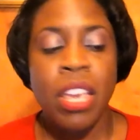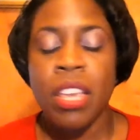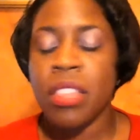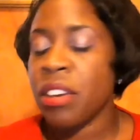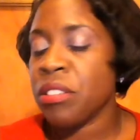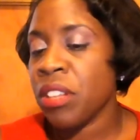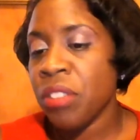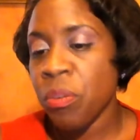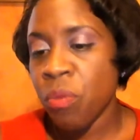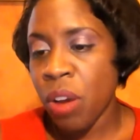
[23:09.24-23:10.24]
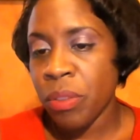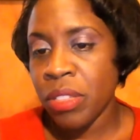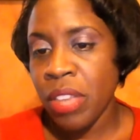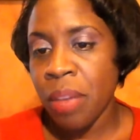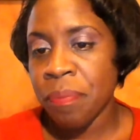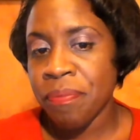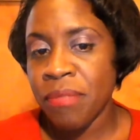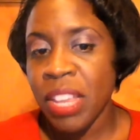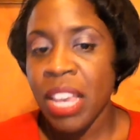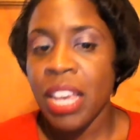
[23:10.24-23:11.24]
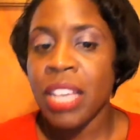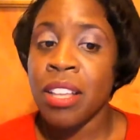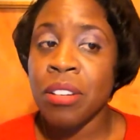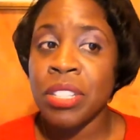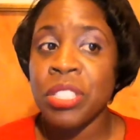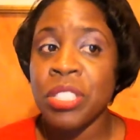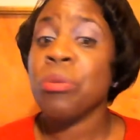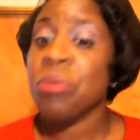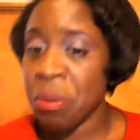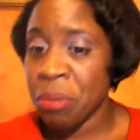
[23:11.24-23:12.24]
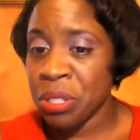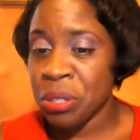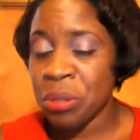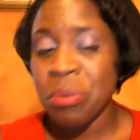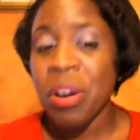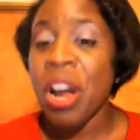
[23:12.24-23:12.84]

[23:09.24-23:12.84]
There's nothing wrong with that, as long as you, number two,